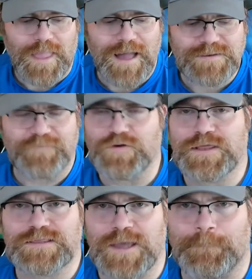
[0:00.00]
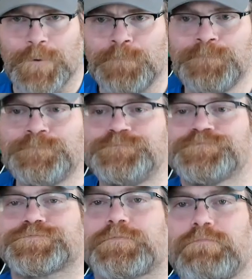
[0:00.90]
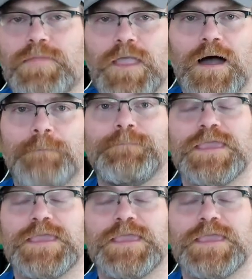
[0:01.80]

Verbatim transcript: I'll give you an example. Um,